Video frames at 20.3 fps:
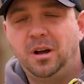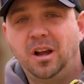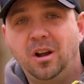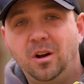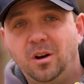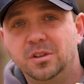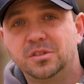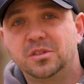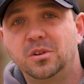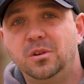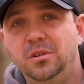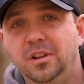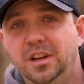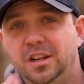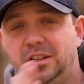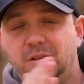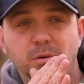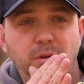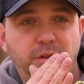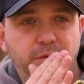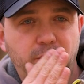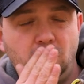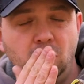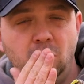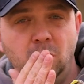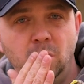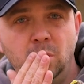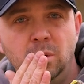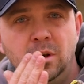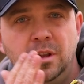I also like to
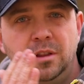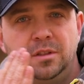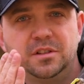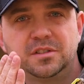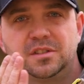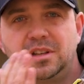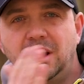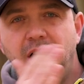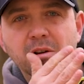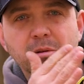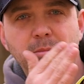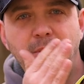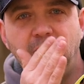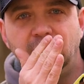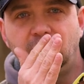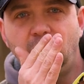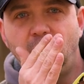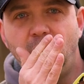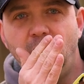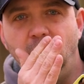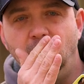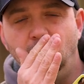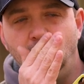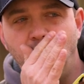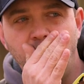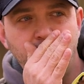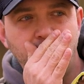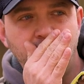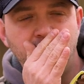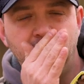throw the sound of my call
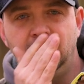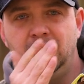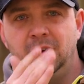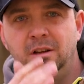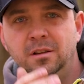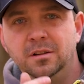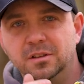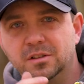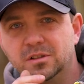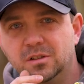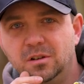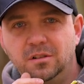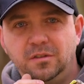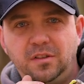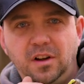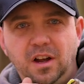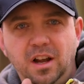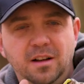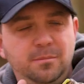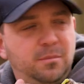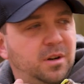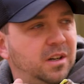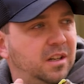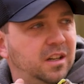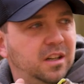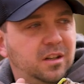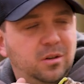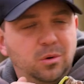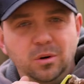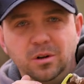one way or another. So if I have my
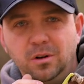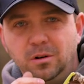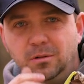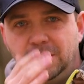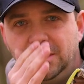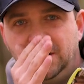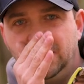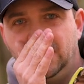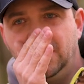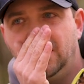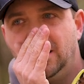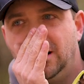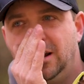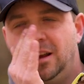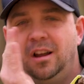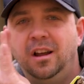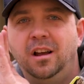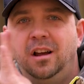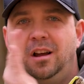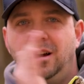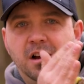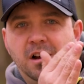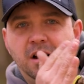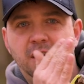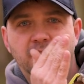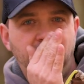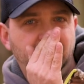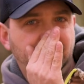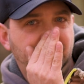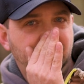decoy over here,
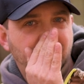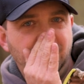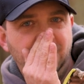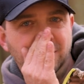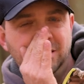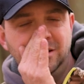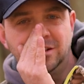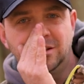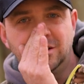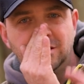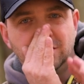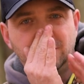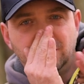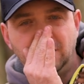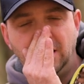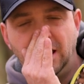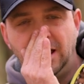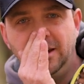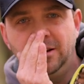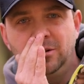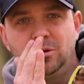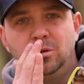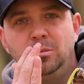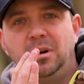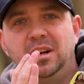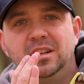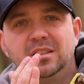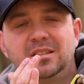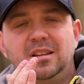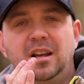I kind of angle
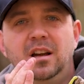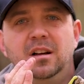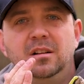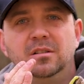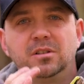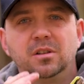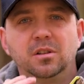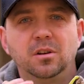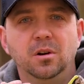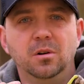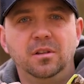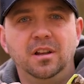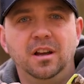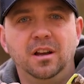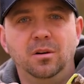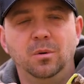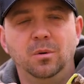my sound to go that